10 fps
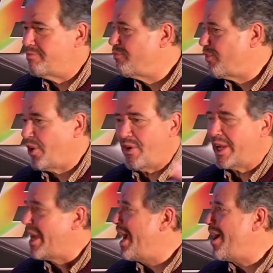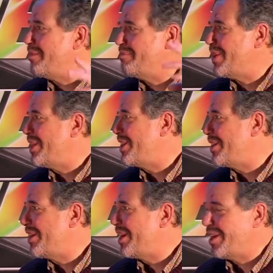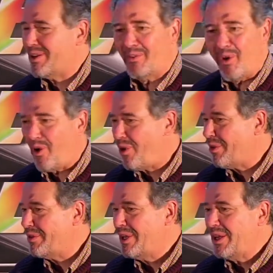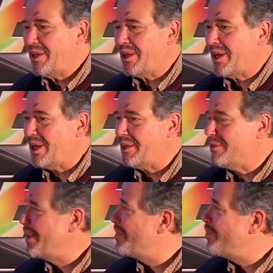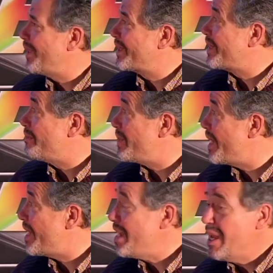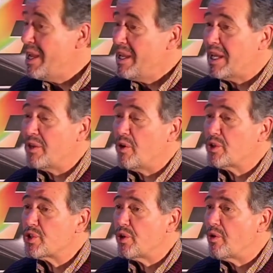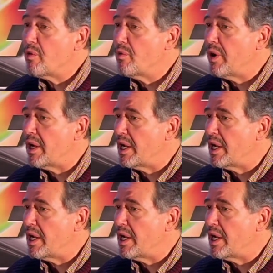flaring out, being all that one can be, and also